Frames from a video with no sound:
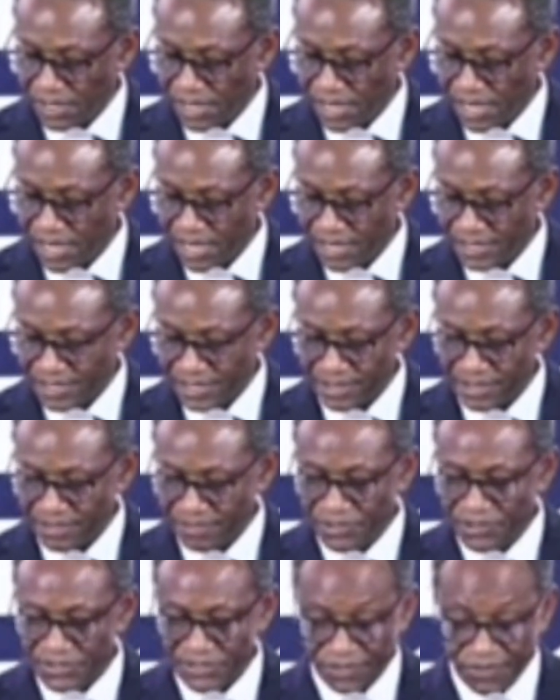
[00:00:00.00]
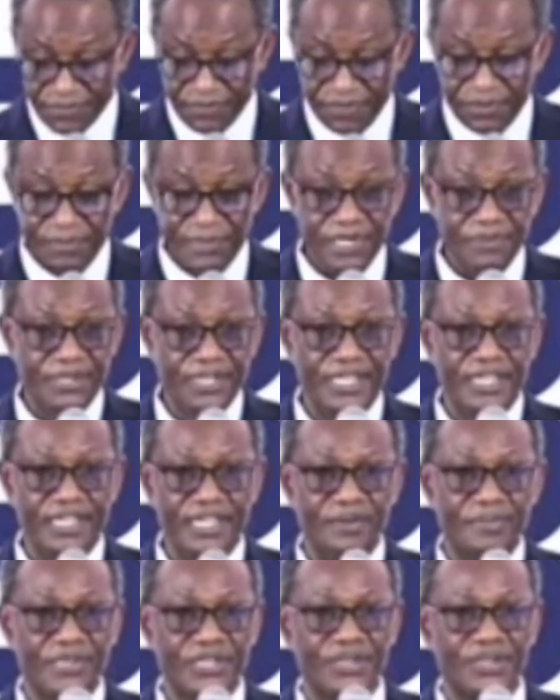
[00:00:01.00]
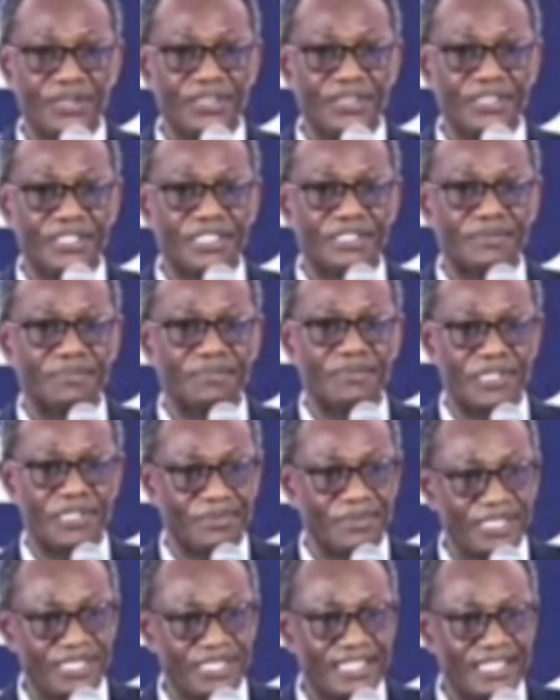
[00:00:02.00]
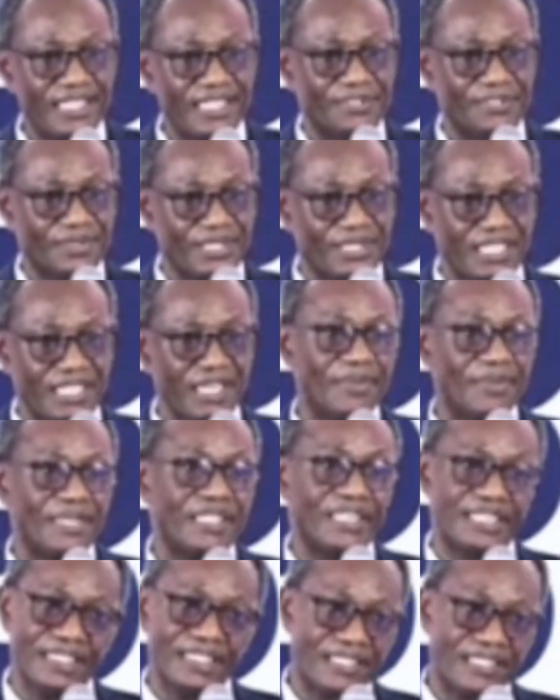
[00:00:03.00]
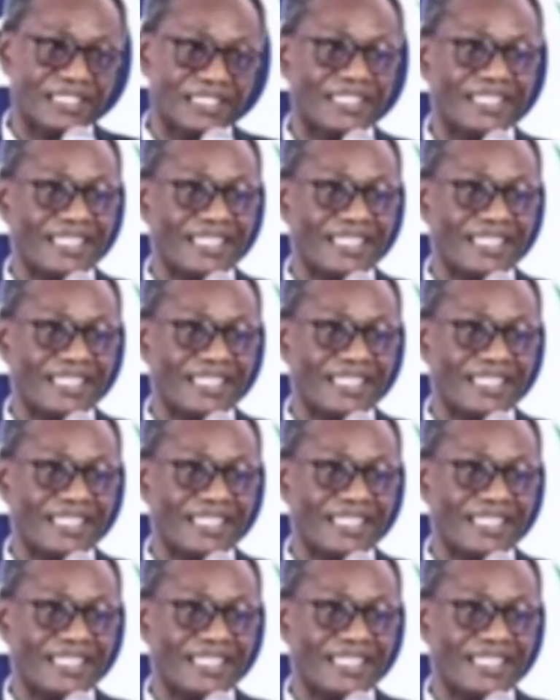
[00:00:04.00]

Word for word: I think most of you may be here because maybe JS was coming and it's